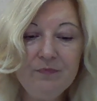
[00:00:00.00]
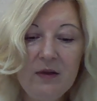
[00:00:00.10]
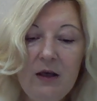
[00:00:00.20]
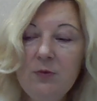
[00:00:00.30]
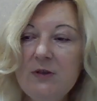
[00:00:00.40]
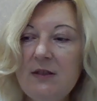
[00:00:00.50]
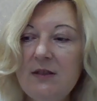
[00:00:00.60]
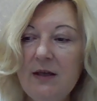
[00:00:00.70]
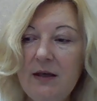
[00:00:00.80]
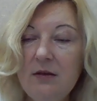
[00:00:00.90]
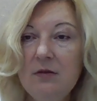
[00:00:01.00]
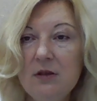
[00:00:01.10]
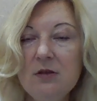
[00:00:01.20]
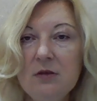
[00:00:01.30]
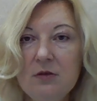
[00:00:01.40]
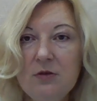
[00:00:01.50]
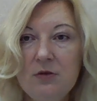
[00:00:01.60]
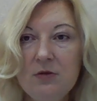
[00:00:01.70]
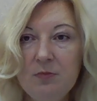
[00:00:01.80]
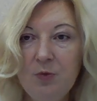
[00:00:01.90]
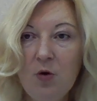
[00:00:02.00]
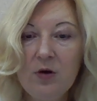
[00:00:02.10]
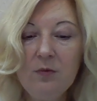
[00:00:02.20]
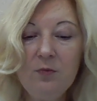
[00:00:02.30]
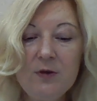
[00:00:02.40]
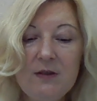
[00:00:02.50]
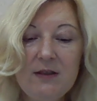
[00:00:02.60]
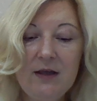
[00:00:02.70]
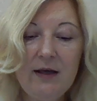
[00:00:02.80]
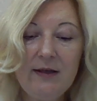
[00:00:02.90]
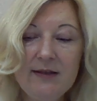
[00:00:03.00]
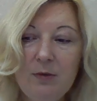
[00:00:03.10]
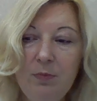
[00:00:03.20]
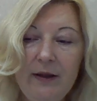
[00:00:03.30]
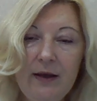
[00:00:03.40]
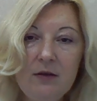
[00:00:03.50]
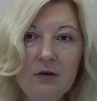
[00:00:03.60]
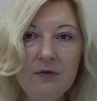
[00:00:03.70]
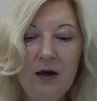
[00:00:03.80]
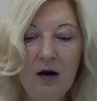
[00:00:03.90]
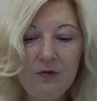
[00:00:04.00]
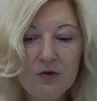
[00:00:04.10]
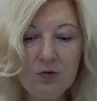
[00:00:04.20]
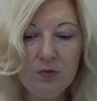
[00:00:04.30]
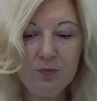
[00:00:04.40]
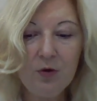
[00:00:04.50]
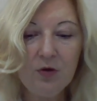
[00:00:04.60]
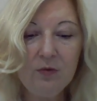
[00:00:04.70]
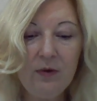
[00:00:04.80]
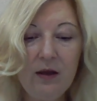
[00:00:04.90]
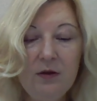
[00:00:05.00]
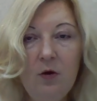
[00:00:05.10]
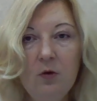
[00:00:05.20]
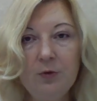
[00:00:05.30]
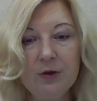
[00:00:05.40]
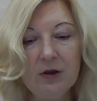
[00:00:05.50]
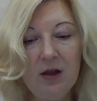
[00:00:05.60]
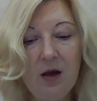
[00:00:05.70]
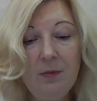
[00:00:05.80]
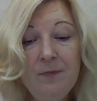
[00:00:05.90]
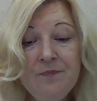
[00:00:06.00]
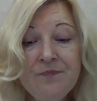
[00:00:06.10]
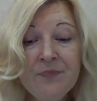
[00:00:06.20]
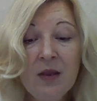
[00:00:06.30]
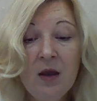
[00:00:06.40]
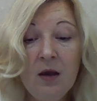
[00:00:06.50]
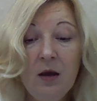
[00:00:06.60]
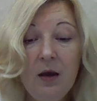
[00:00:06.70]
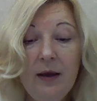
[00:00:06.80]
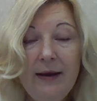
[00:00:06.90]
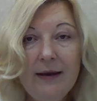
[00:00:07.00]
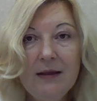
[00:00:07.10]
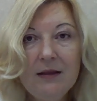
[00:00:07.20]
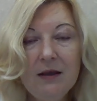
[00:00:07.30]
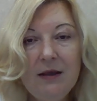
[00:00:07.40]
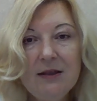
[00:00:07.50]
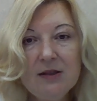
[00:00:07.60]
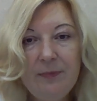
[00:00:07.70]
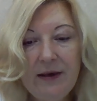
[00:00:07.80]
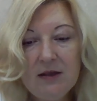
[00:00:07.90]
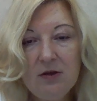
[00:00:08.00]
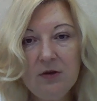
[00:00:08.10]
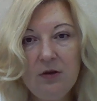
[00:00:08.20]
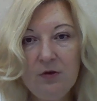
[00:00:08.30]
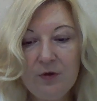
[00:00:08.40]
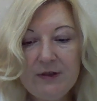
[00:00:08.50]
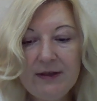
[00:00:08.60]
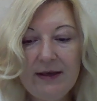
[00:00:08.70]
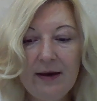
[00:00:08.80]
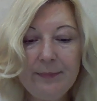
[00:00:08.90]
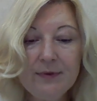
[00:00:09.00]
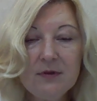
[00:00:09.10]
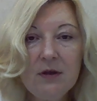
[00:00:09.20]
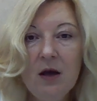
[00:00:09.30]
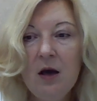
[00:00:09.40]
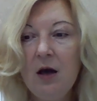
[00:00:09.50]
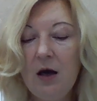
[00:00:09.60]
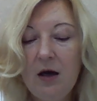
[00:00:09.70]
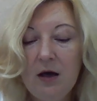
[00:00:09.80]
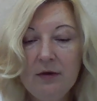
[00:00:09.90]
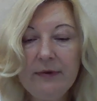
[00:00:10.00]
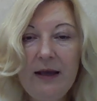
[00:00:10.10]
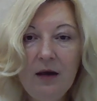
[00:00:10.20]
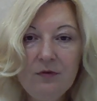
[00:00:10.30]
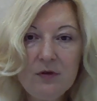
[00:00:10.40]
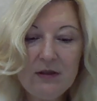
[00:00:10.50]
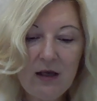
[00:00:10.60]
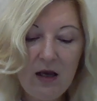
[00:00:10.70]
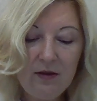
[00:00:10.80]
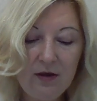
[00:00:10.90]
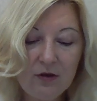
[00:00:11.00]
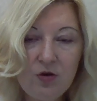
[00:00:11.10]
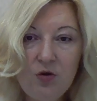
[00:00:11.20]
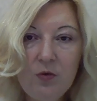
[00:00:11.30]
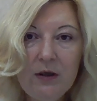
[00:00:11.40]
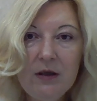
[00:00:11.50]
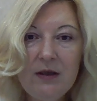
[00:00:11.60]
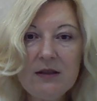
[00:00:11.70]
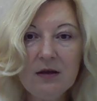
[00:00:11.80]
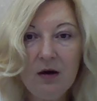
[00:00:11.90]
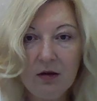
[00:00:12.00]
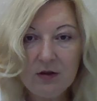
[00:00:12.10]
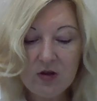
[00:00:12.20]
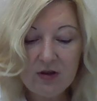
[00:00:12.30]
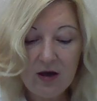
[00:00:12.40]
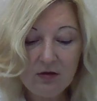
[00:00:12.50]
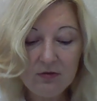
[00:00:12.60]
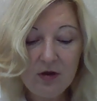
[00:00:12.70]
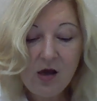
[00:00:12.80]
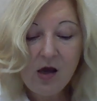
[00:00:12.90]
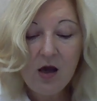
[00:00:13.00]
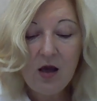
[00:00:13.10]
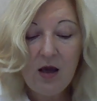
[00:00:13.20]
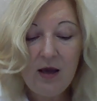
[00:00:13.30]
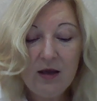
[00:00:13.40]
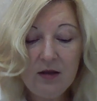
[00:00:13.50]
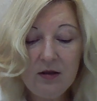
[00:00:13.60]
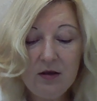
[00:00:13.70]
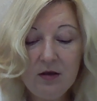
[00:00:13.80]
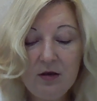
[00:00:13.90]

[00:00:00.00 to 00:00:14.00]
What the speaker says: it was designed. This program was designed as a blend of the after-school program and the homework club, and it is based on the university campus. I have to say that Shuya is a college town, and